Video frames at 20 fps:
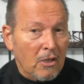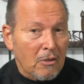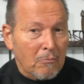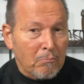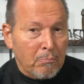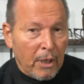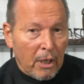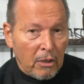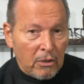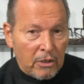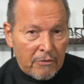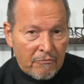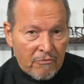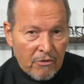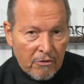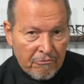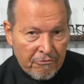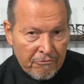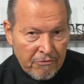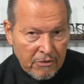but I'll give the
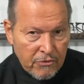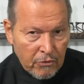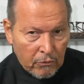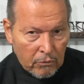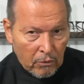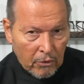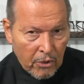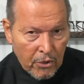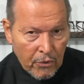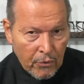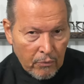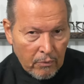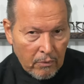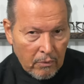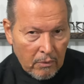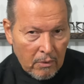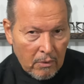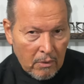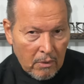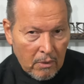physical cue
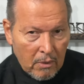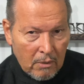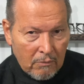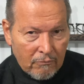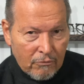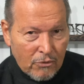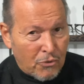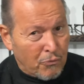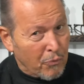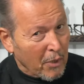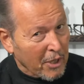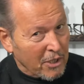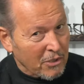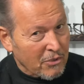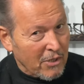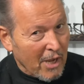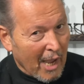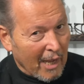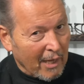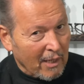for straight
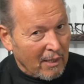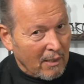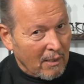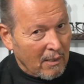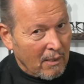attack.